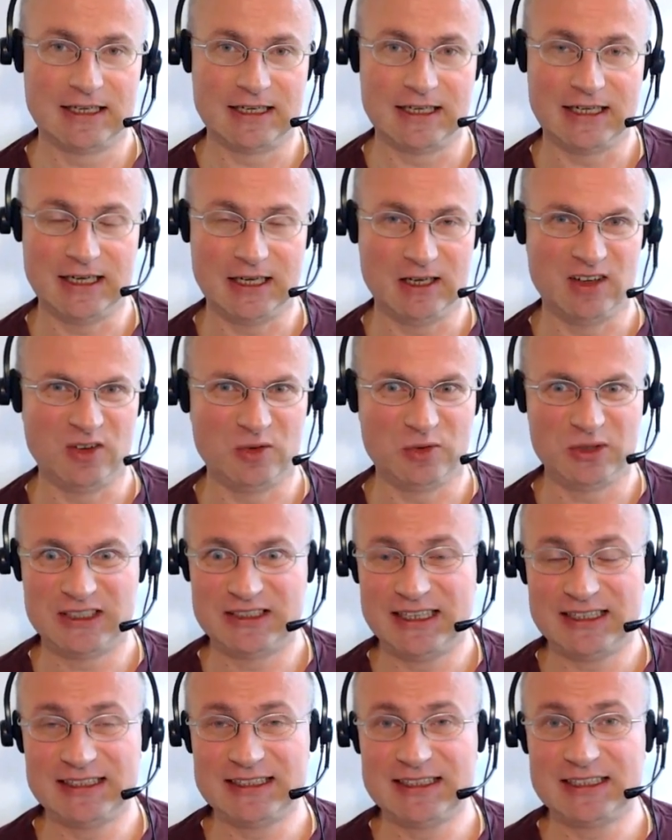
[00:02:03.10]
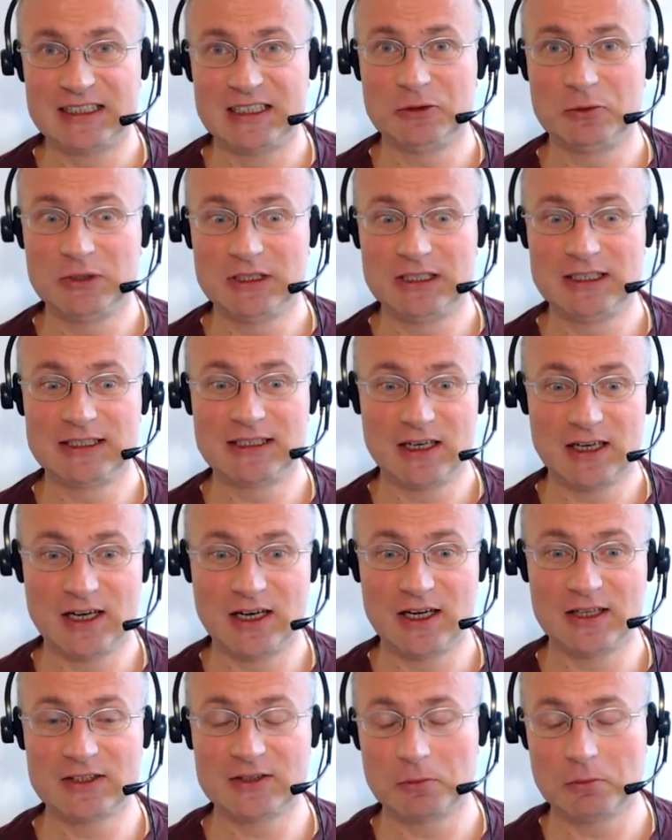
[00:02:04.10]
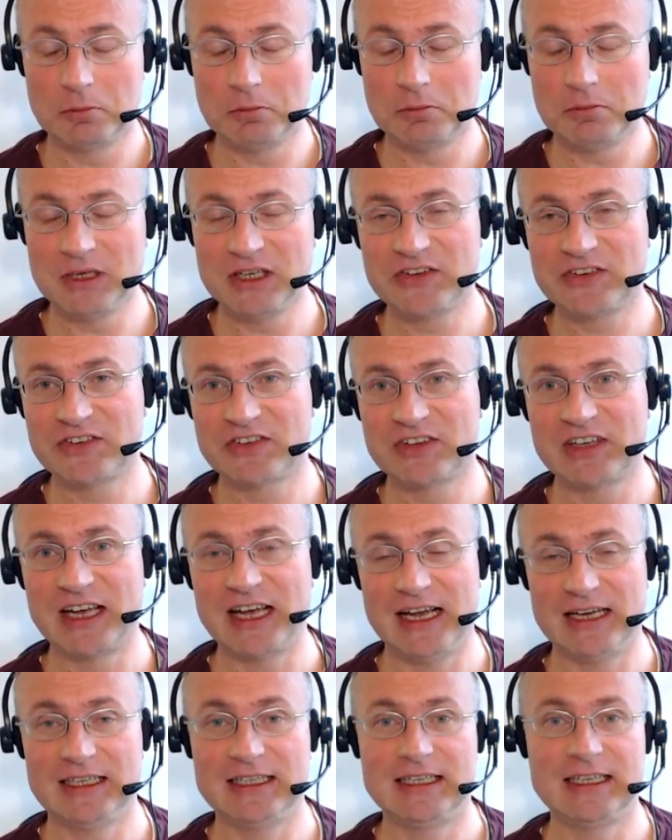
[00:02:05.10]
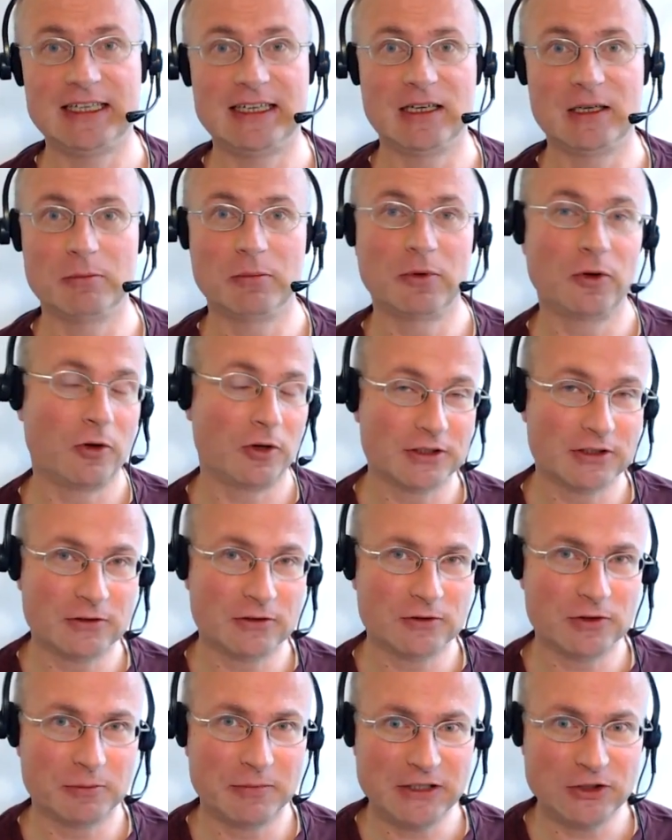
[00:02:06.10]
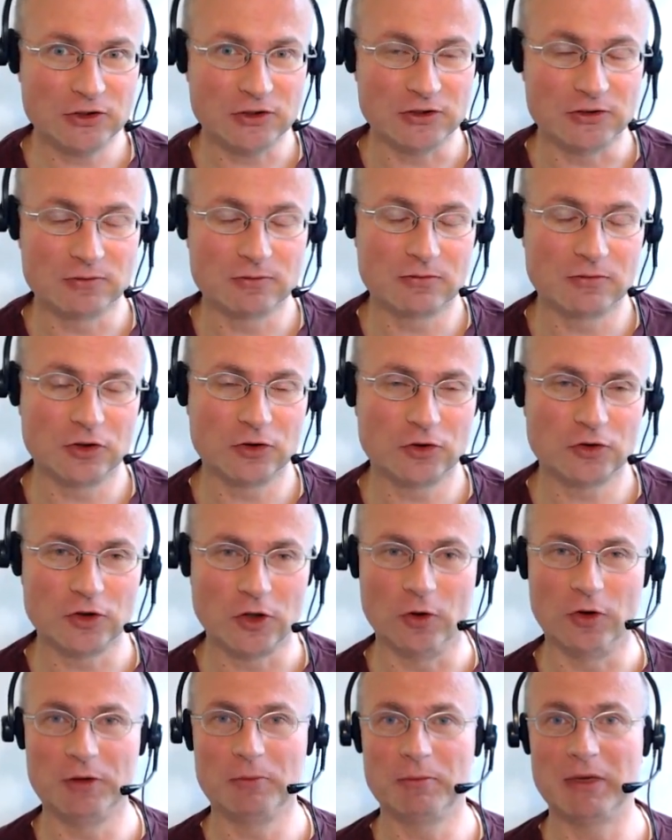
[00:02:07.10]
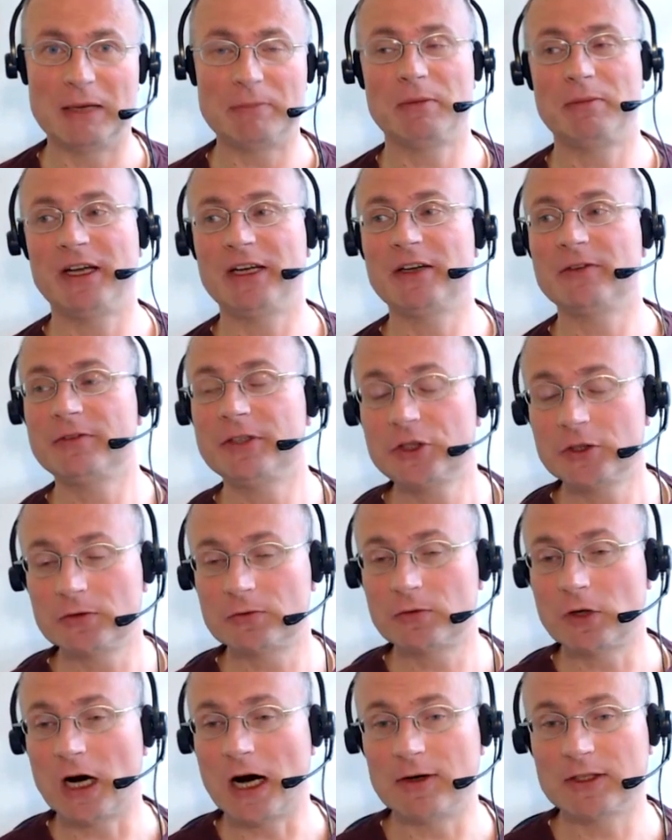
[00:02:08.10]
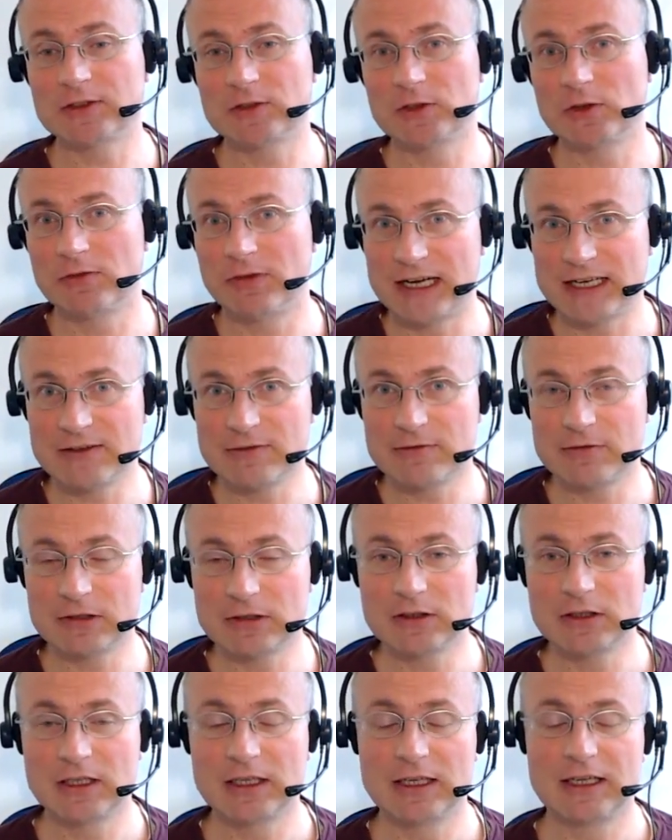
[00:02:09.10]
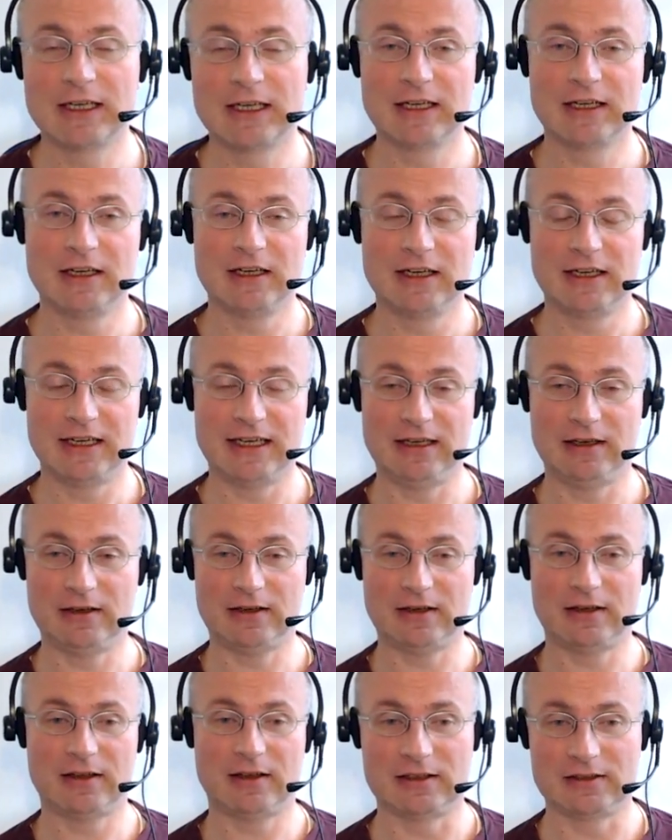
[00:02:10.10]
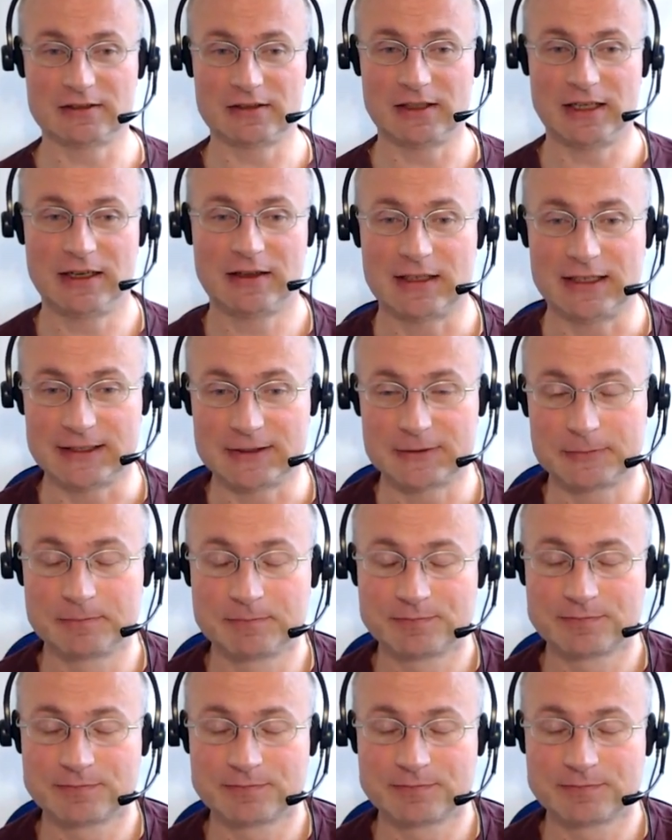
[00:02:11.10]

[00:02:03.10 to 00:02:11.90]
we technically really can't miss any important information. So it might be beneficial for our survival and things like that.